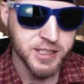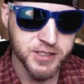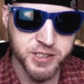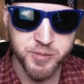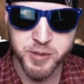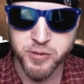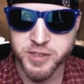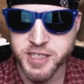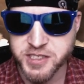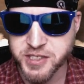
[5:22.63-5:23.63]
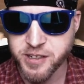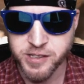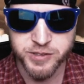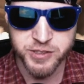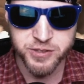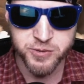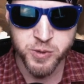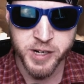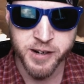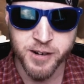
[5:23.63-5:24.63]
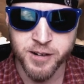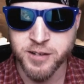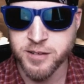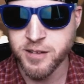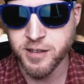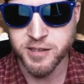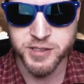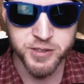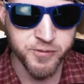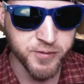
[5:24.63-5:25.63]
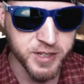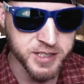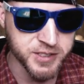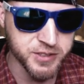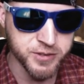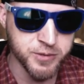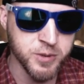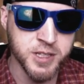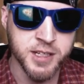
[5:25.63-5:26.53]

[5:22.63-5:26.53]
Some people are in that scenario too, where several friends who